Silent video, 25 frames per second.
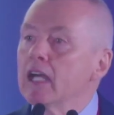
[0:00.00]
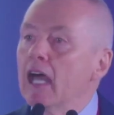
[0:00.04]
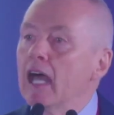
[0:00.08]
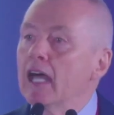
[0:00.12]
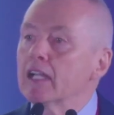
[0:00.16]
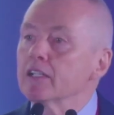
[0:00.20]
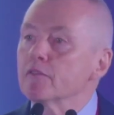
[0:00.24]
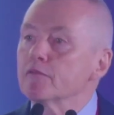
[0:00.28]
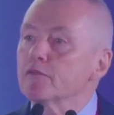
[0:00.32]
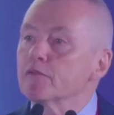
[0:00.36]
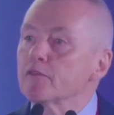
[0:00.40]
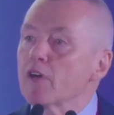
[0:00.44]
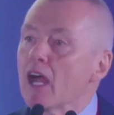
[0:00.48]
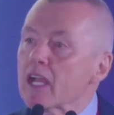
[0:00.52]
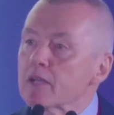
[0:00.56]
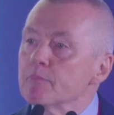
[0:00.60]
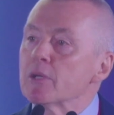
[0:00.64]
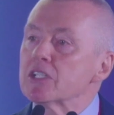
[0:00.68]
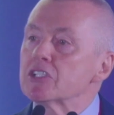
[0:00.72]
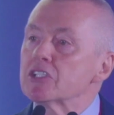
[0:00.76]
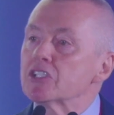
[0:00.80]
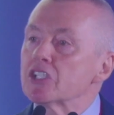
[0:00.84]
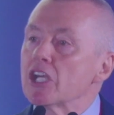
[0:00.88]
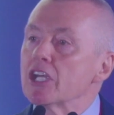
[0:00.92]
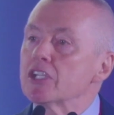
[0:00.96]
and the
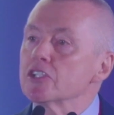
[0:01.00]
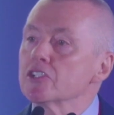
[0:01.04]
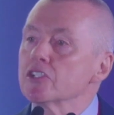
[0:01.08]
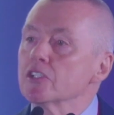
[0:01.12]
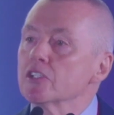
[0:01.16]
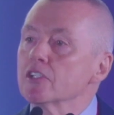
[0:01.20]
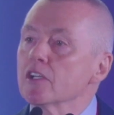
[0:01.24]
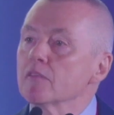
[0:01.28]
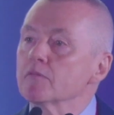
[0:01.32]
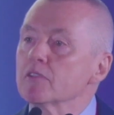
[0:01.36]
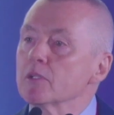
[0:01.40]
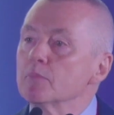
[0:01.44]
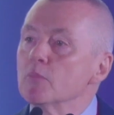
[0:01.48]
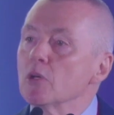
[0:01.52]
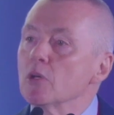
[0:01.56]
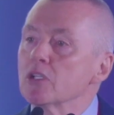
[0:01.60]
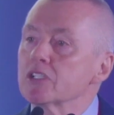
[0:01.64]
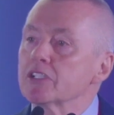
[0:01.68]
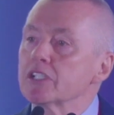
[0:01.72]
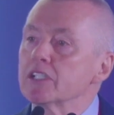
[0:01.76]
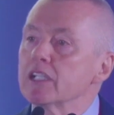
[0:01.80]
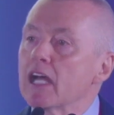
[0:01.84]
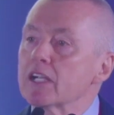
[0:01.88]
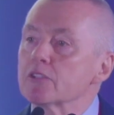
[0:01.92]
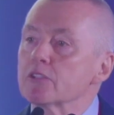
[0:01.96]
fragmentation of the
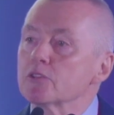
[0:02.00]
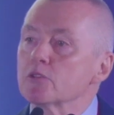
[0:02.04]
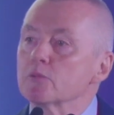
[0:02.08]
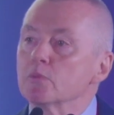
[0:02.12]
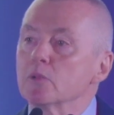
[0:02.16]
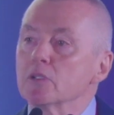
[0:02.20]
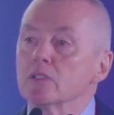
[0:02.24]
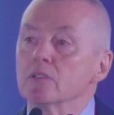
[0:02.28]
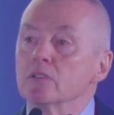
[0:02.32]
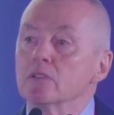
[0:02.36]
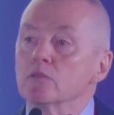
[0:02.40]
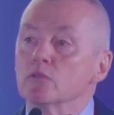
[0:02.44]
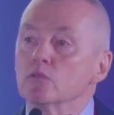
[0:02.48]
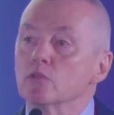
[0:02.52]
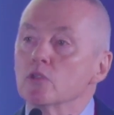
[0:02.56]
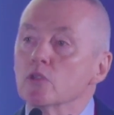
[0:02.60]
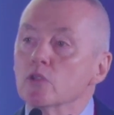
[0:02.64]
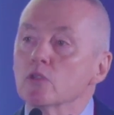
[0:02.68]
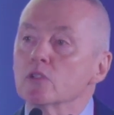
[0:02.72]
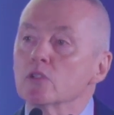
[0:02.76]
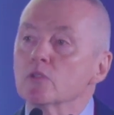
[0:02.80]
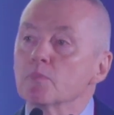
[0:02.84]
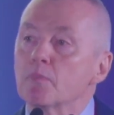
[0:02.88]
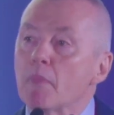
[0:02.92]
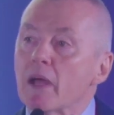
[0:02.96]
multilateral
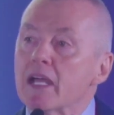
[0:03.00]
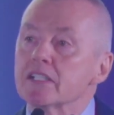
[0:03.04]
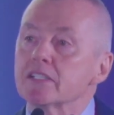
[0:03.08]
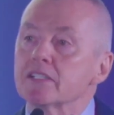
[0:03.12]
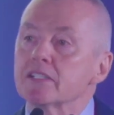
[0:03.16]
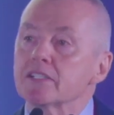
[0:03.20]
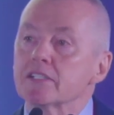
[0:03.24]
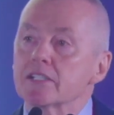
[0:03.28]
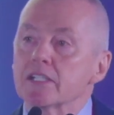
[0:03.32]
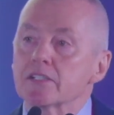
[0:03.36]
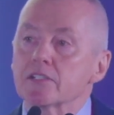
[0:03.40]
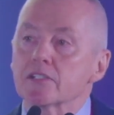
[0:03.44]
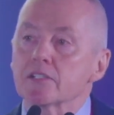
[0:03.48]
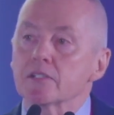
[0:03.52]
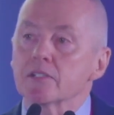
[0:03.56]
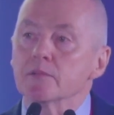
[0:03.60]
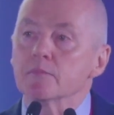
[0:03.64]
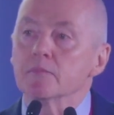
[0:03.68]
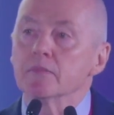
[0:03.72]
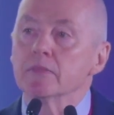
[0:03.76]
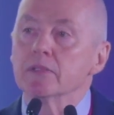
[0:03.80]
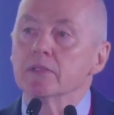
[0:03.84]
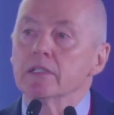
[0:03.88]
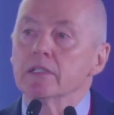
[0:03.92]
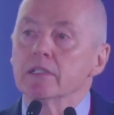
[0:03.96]
rule-based system.